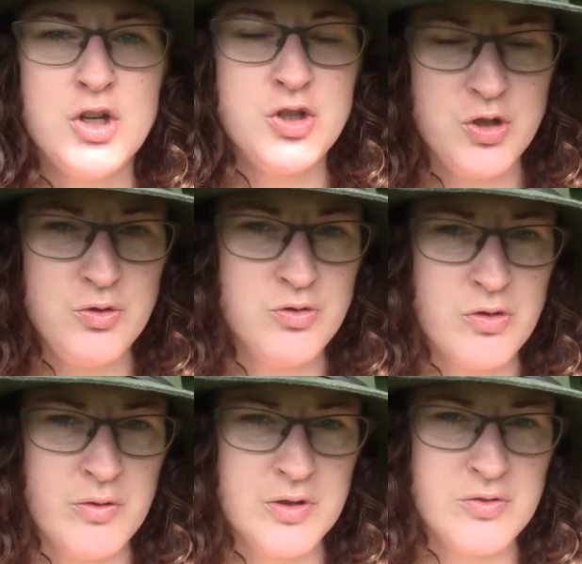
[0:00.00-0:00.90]
to
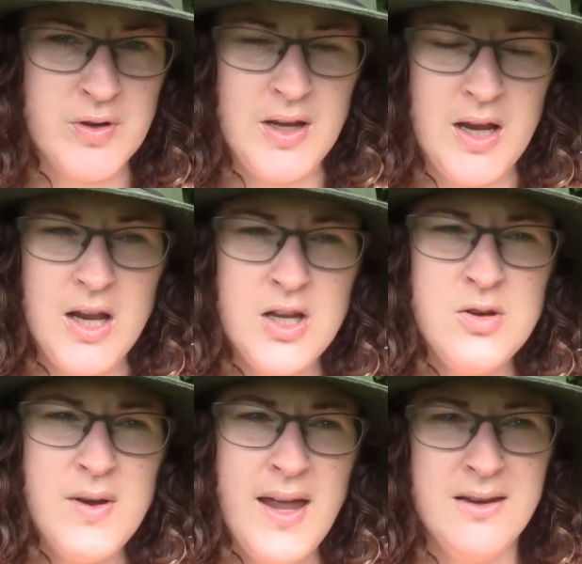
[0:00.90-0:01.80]
Druidry,
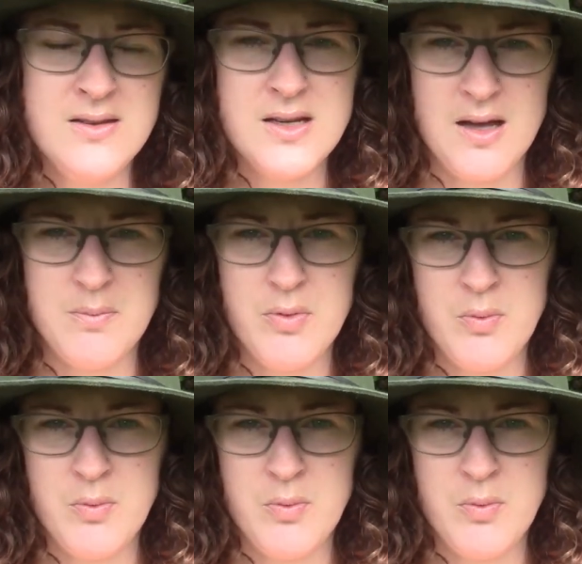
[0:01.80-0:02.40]
you end up